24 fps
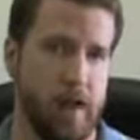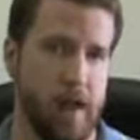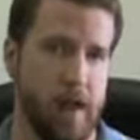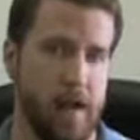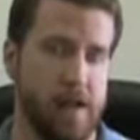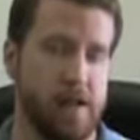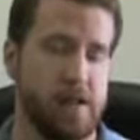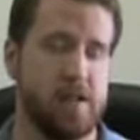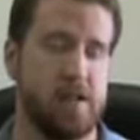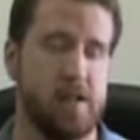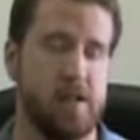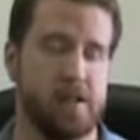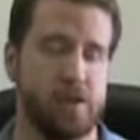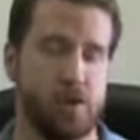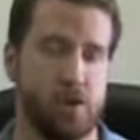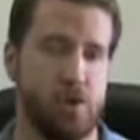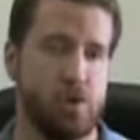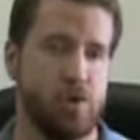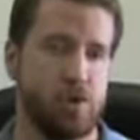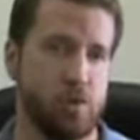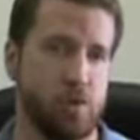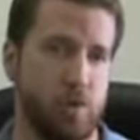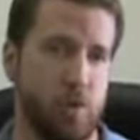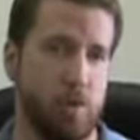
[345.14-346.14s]
entity is
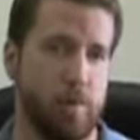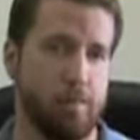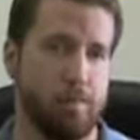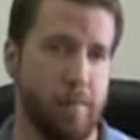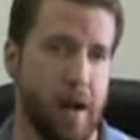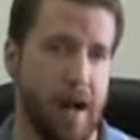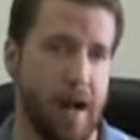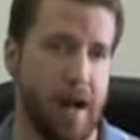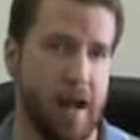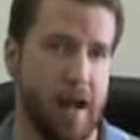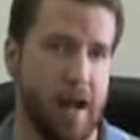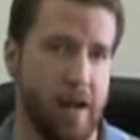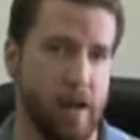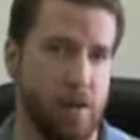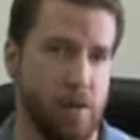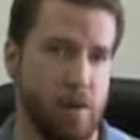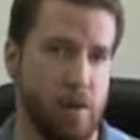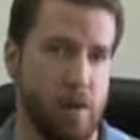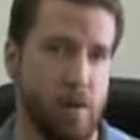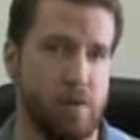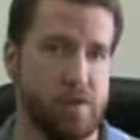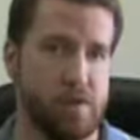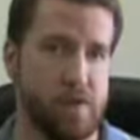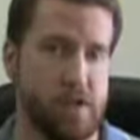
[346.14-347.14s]
controlled by
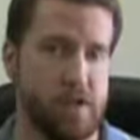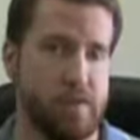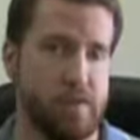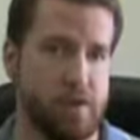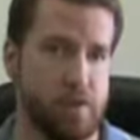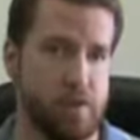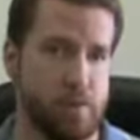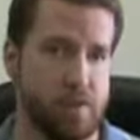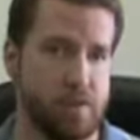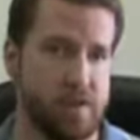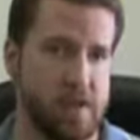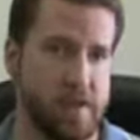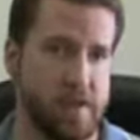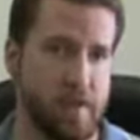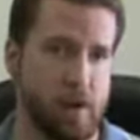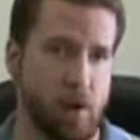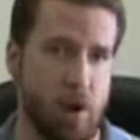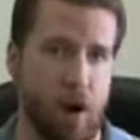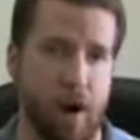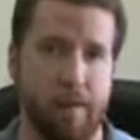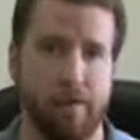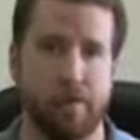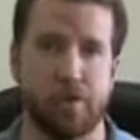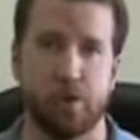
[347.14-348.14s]
those individuals in
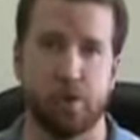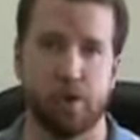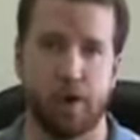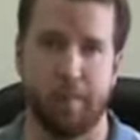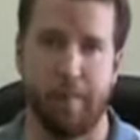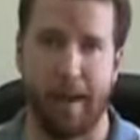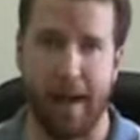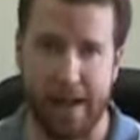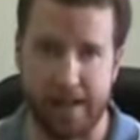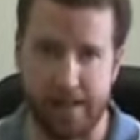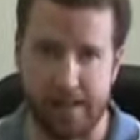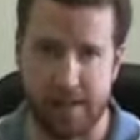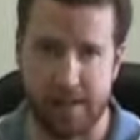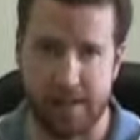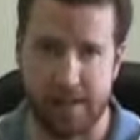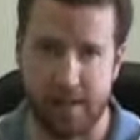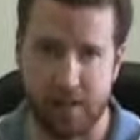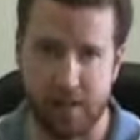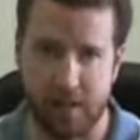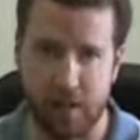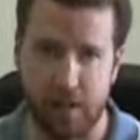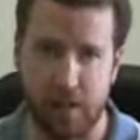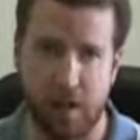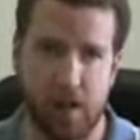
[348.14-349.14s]
their officer
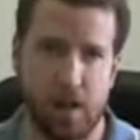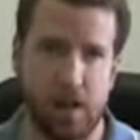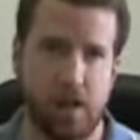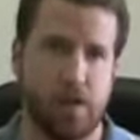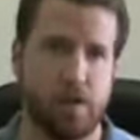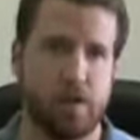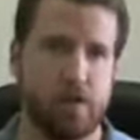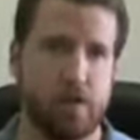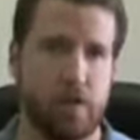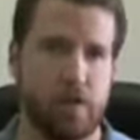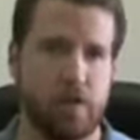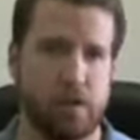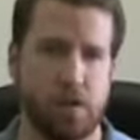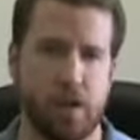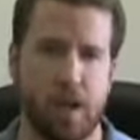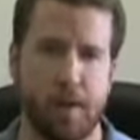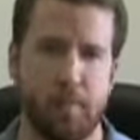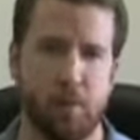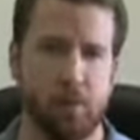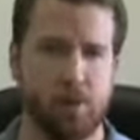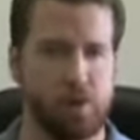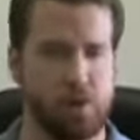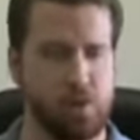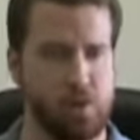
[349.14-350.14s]
capacities. So there's a
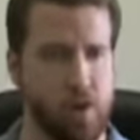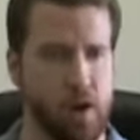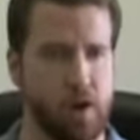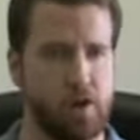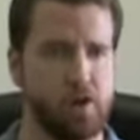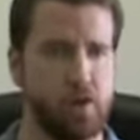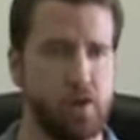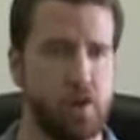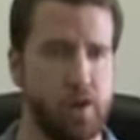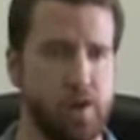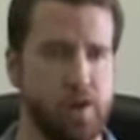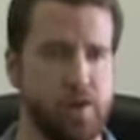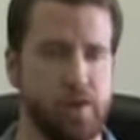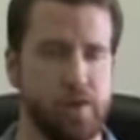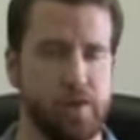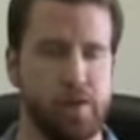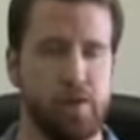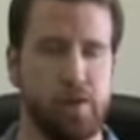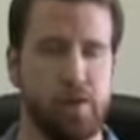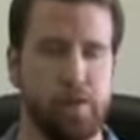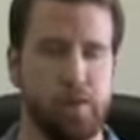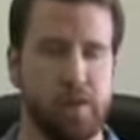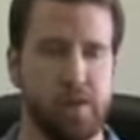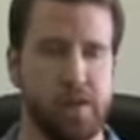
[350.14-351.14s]
lot more structure
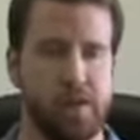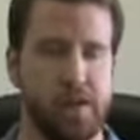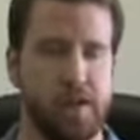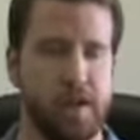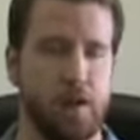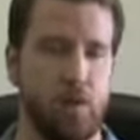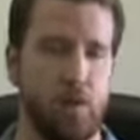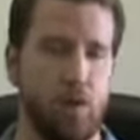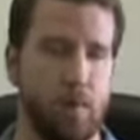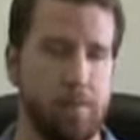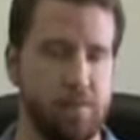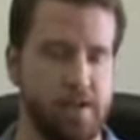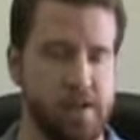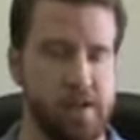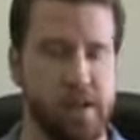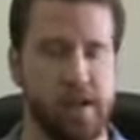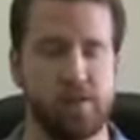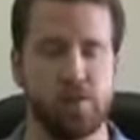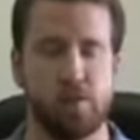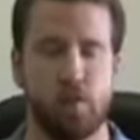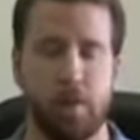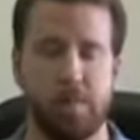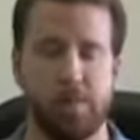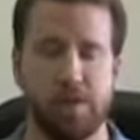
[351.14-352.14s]
into the C corps and the
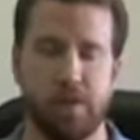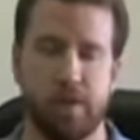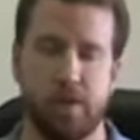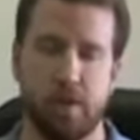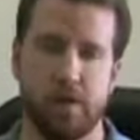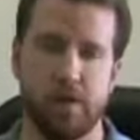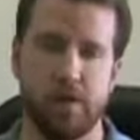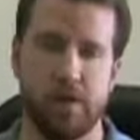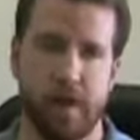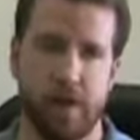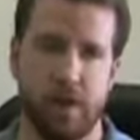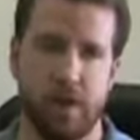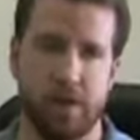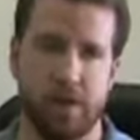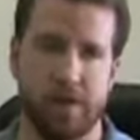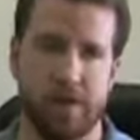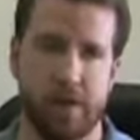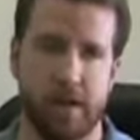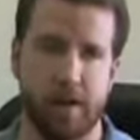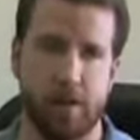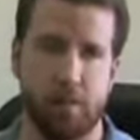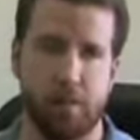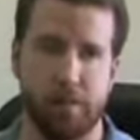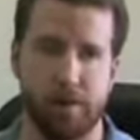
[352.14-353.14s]
S corps than there is in
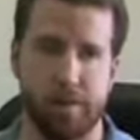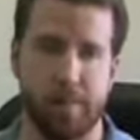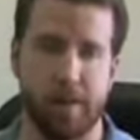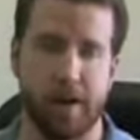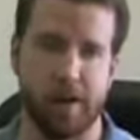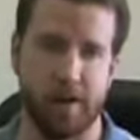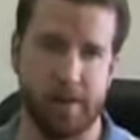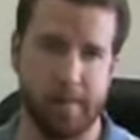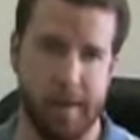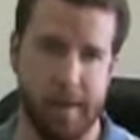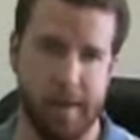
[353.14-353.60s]
LLC with respect to